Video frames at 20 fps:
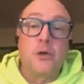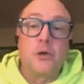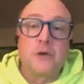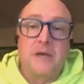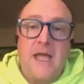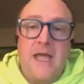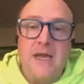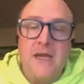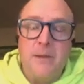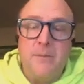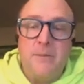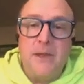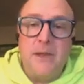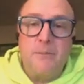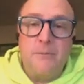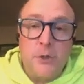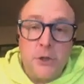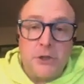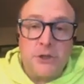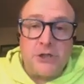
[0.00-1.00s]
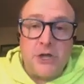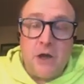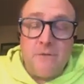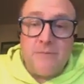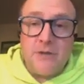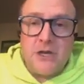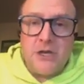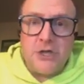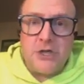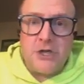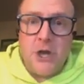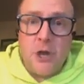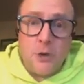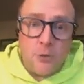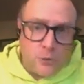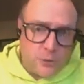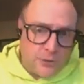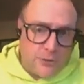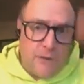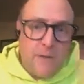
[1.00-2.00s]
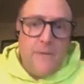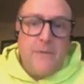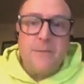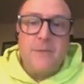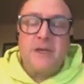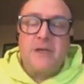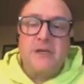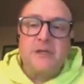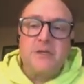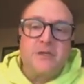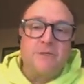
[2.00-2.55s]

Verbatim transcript: You go to your KDP bookshelf and it shows,